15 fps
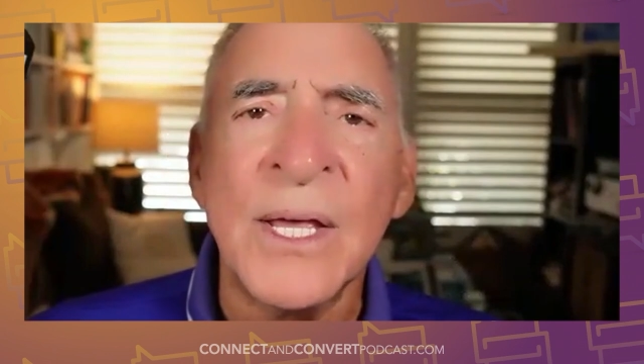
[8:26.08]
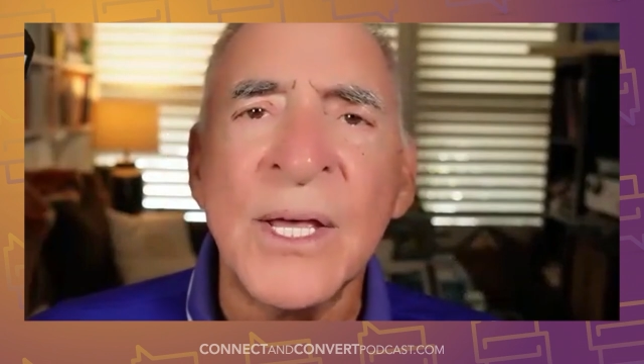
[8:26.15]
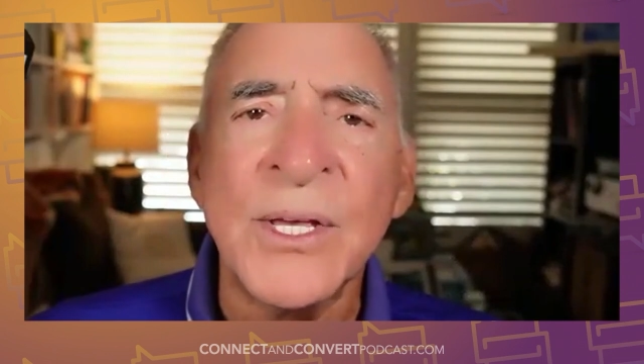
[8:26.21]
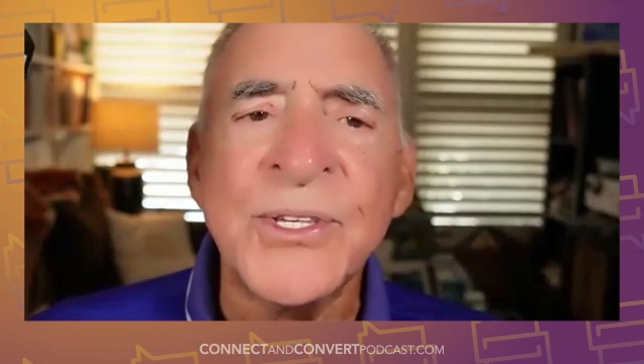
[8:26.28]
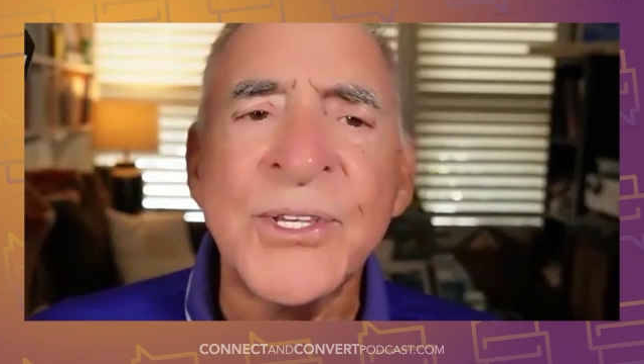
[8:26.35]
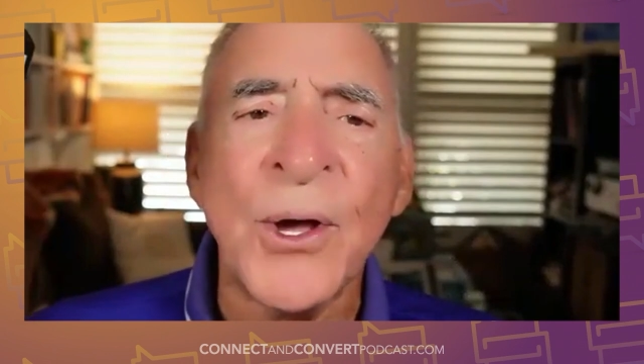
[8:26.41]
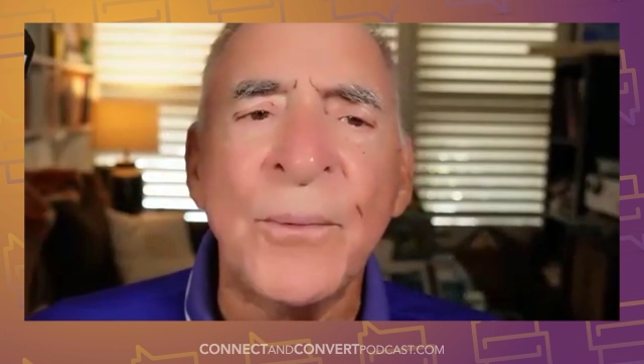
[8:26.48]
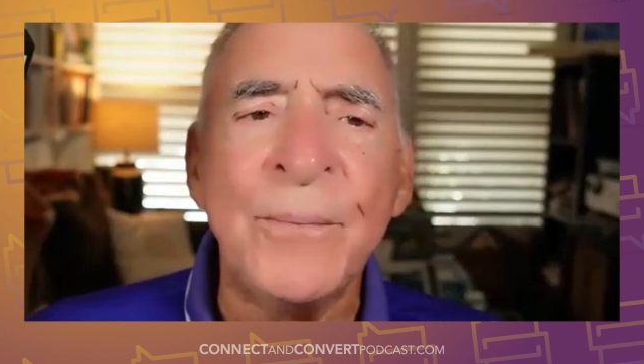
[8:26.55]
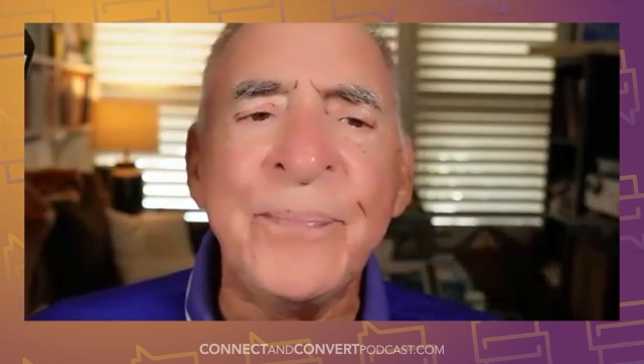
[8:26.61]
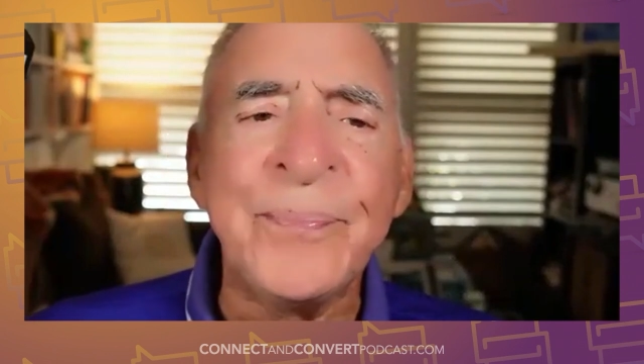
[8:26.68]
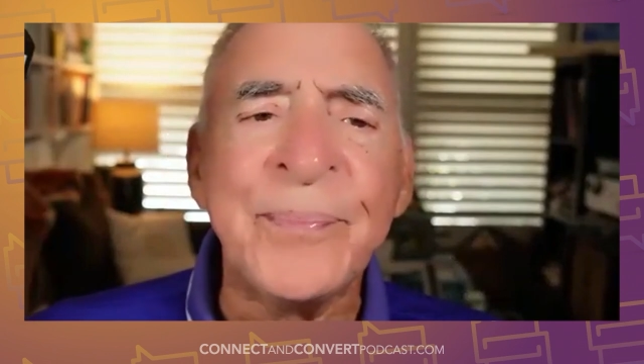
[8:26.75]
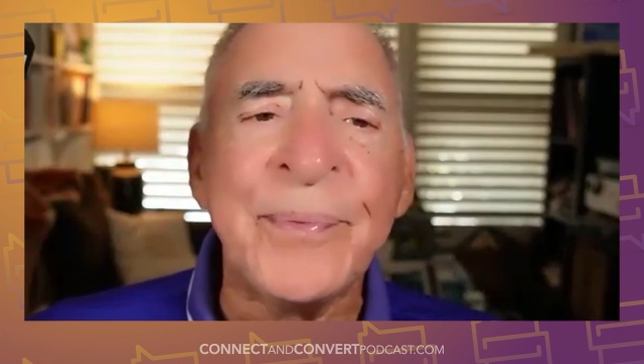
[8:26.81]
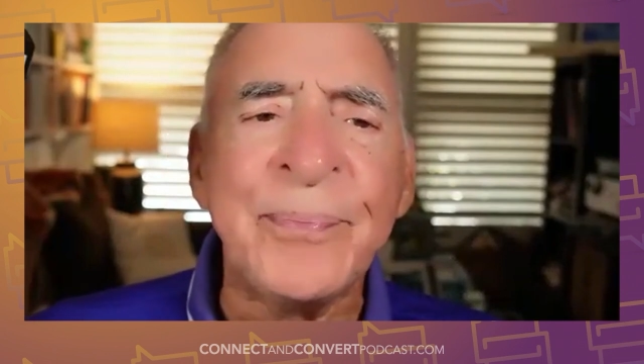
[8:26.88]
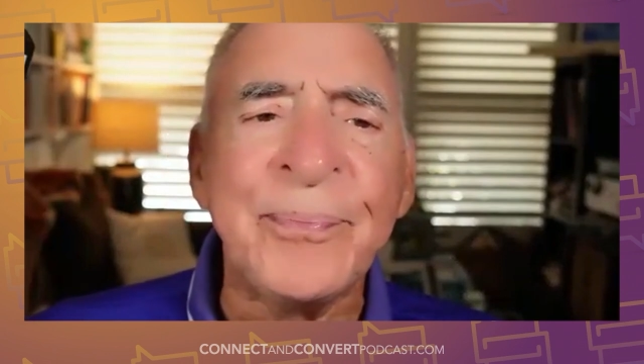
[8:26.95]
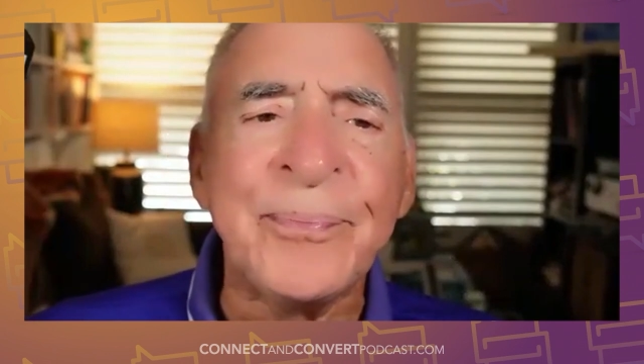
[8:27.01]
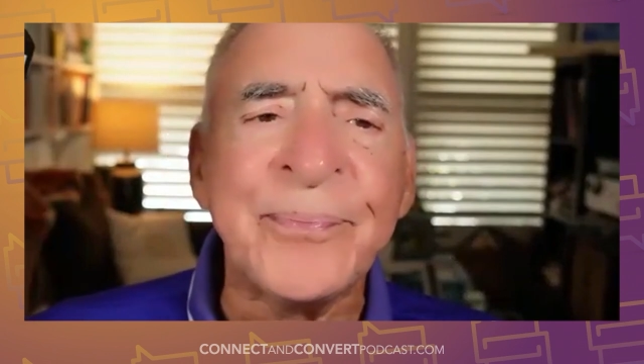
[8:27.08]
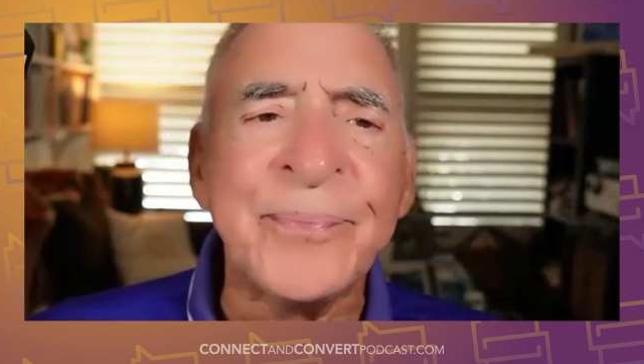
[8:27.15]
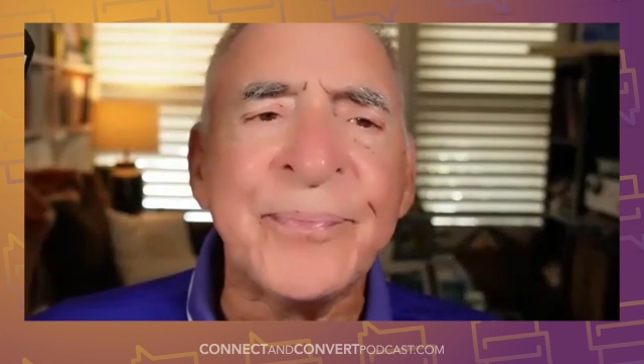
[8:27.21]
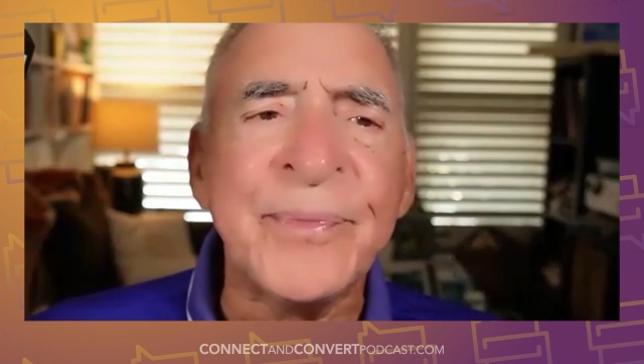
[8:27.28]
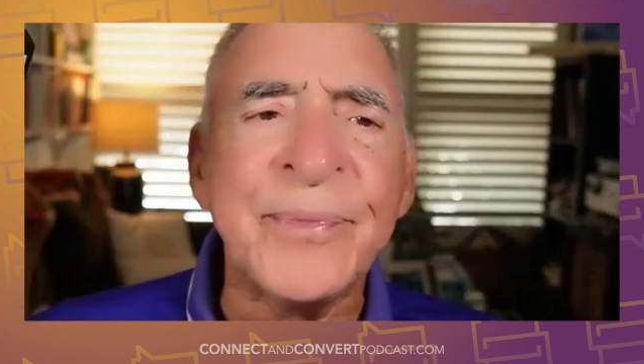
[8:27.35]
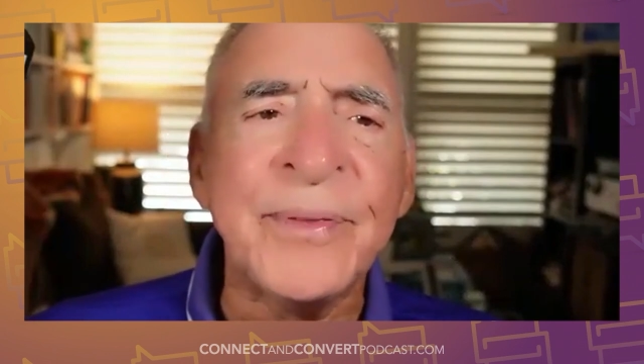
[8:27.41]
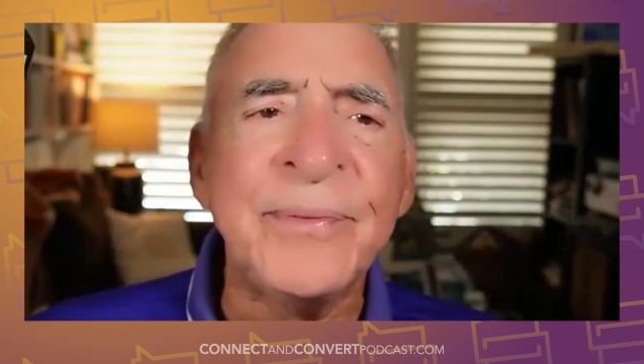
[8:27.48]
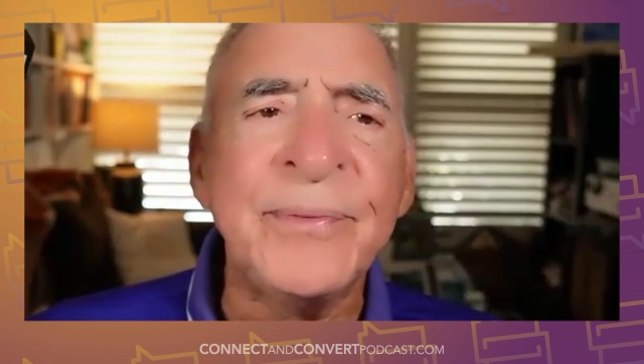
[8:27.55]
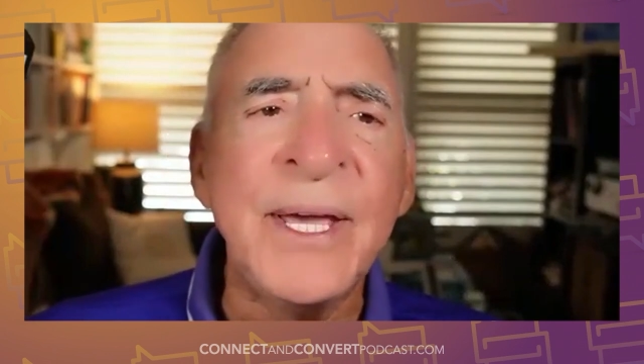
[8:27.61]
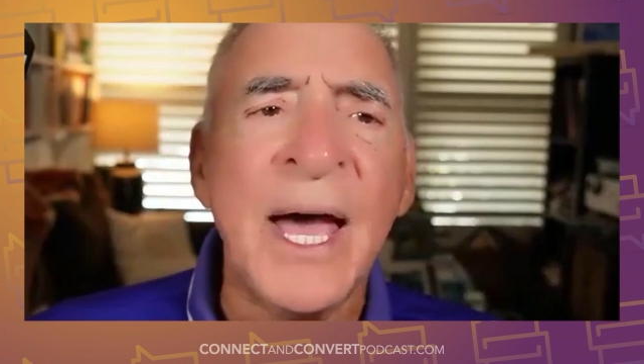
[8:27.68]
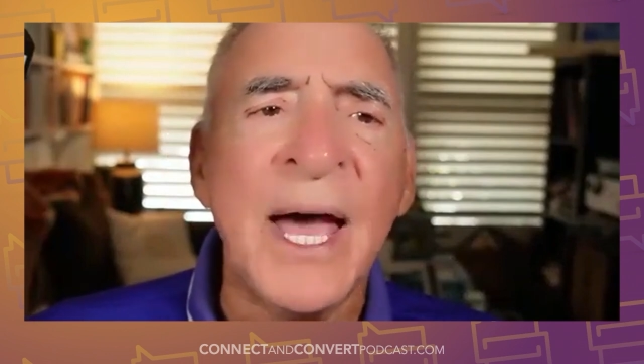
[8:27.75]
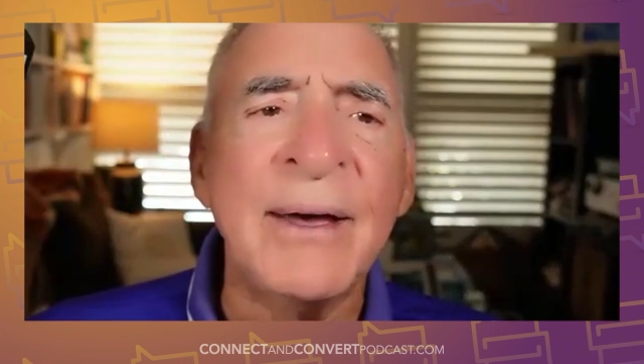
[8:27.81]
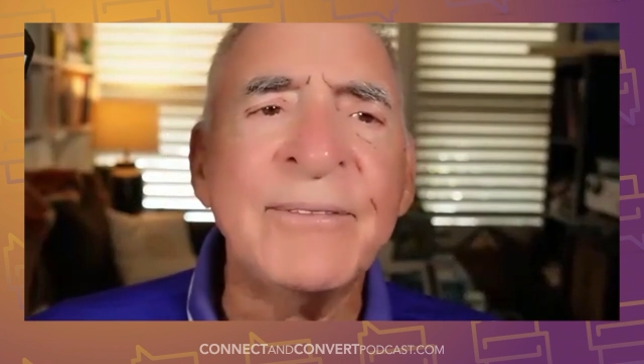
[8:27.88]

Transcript: So, yeah,